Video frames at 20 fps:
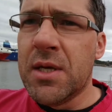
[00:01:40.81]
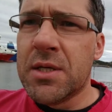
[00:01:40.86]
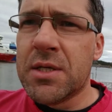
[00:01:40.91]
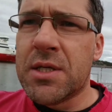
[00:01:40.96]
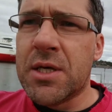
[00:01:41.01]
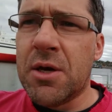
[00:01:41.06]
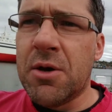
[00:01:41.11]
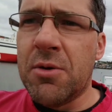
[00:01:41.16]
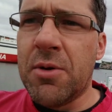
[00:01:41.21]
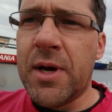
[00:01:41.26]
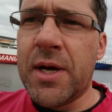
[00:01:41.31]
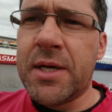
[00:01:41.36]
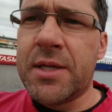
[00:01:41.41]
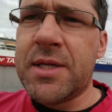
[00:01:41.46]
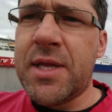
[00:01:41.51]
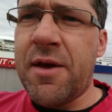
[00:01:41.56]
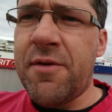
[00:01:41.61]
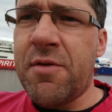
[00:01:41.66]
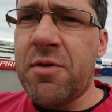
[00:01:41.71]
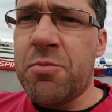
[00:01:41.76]
So
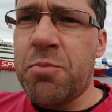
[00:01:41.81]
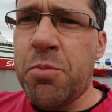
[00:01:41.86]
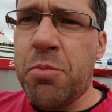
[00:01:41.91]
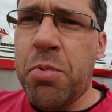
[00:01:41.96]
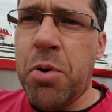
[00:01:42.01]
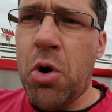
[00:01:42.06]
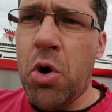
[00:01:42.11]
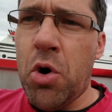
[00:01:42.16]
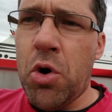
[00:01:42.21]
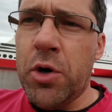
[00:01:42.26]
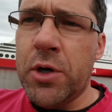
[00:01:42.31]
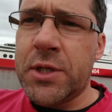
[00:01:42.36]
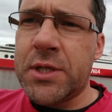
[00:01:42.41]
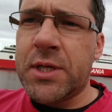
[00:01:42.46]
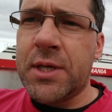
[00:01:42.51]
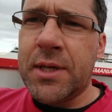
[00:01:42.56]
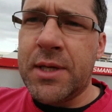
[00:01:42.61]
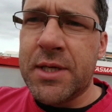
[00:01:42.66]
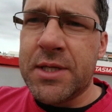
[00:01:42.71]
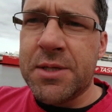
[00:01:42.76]
Devonport
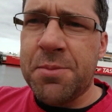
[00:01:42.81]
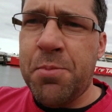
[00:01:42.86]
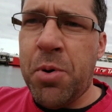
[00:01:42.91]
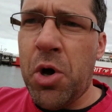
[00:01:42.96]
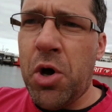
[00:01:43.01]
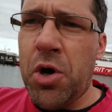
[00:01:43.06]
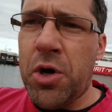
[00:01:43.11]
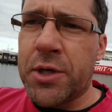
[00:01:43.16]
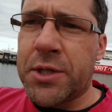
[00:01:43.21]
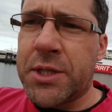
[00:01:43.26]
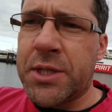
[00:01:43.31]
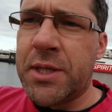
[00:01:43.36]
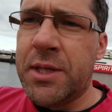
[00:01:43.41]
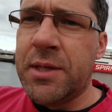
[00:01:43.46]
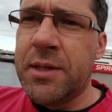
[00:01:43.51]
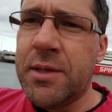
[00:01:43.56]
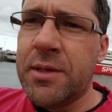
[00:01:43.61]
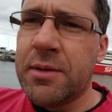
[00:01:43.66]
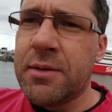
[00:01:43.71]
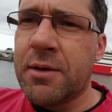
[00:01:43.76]
is a port.
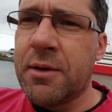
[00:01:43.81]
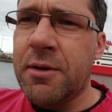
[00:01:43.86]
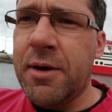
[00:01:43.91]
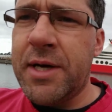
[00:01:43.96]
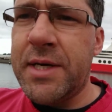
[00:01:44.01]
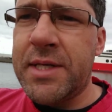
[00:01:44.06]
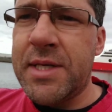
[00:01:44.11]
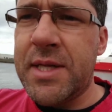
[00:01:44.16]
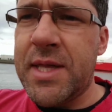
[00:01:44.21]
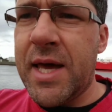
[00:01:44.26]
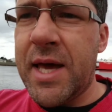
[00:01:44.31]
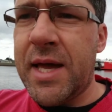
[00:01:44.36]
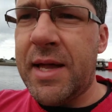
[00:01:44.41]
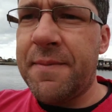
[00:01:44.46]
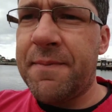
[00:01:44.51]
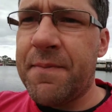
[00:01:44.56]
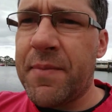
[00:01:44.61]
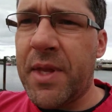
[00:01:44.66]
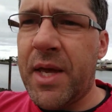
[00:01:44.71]
Crazy that.